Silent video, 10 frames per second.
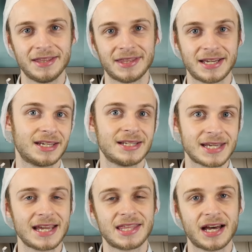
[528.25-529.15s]
They're going to
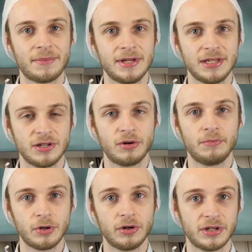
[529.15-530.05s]
take that opinion on
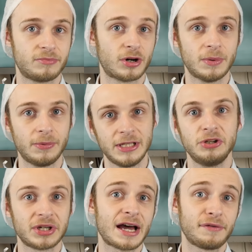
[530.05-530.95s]
board and probably
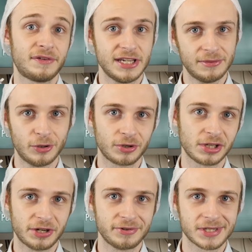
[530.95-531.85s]
look after you more
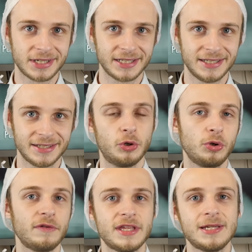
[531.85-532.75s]
closely. And
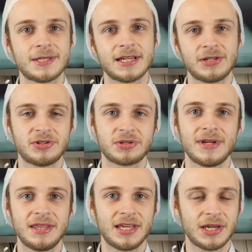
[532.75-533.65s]
all of these things just
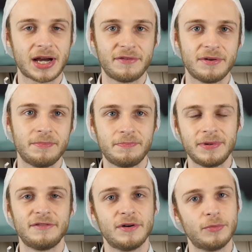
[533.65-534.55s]
mean that you have a
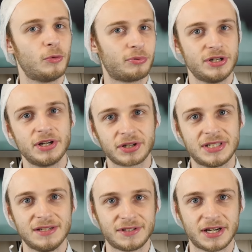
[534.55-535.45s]
bit of a more
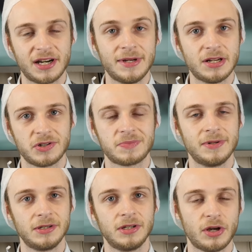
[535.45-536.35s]
productive time in
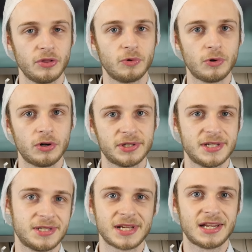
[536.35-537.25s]
hospital and on the wards,
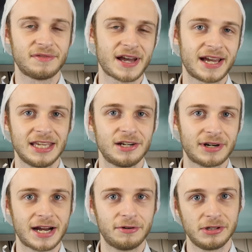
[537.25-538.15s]
instead of hanging
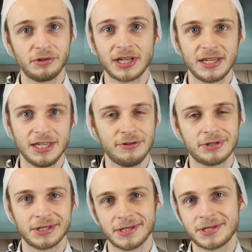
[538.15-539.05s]
around looking
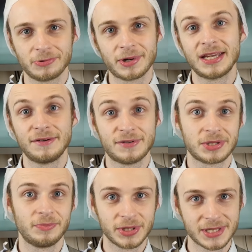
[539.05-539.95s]
useless and waiting for
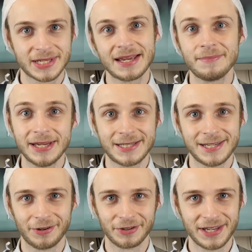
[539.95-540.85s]
someone to take pity on